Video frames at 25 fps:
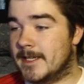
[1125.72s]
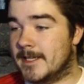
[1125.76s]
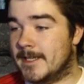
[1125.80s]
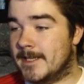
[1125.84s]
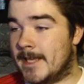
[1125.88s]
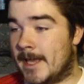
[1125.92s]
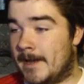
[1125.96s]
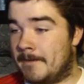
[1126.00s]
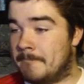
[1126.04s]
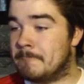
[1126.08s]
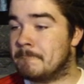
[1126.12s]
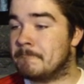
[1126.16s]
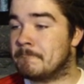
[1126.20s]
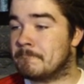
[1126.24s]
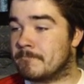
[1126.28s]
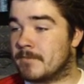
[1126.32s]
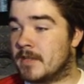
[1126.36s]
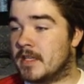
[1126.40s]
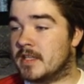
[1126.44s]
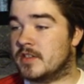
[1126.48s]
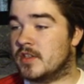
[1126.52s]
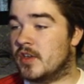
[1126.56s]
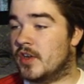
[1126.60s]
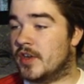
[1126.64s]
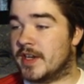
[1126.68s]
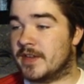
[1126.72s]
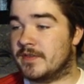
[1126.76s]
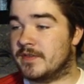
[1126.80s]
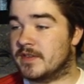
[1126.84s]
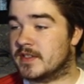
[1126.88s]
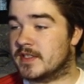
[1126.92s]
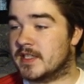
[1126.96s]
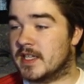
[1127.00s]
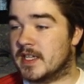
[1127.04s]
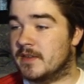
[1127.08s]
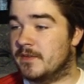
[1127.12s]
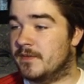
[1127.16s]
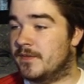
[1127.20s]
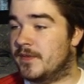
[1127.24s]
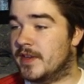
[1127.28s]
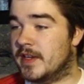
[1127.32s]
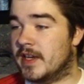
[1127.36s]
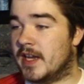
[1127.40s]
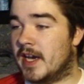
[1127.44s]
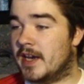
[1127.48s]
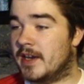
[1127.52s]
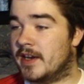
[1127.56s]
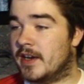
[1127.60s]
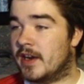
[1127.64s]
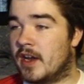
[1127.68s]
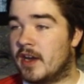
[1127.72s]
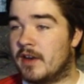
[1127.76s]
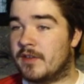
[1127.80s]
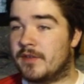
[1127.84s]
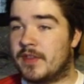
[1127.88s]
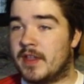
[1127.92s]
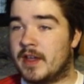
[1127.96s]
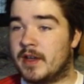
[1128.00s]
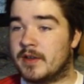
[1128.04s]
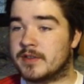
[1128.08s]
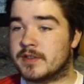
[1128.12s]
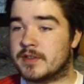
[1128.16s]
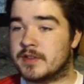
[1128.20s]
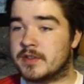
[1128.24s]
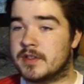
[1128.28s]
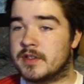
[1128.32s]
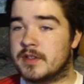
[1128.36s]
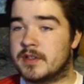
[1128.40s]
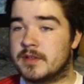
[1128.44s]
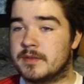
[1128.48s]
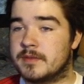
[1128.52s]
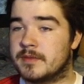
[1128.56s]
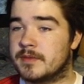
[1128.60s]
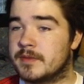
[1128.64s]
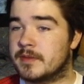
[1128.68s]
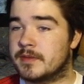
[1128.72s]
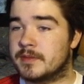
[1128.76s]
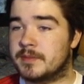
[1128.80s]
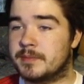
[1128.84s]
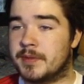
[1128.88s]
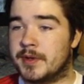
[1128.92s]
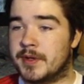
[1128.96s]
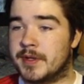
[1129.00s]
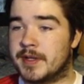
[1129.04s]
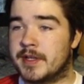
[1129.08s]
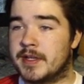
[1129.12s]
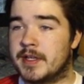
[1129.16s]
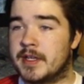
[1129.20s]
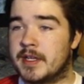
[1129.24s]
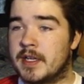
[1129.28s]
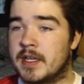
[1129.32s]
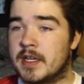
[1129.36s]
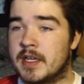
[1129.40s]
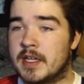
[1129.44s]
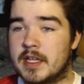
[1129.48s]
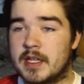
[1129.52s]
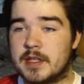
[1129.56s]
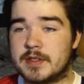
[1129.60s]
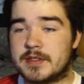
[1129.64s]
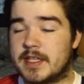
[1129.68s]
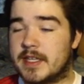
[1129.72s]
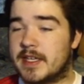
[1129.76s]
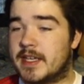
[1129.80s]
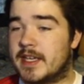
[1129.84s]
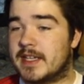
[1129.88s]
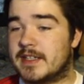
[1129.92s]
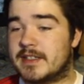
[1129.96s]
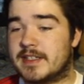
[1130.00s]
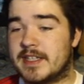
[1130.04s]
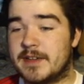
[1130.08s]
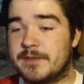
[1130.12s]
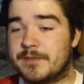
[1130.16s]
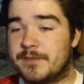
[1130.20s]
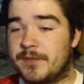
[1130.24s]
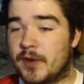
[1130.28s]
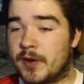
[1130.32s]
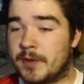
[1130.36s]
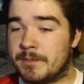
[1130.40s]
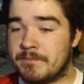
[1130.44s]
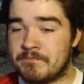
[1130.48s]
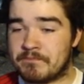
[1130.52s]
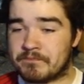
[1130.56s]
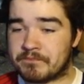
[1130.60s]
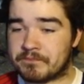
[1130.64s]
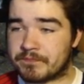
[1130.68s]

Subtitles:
Yeah, he's not even selling for 9,500. But I'll take it. It's an Inform.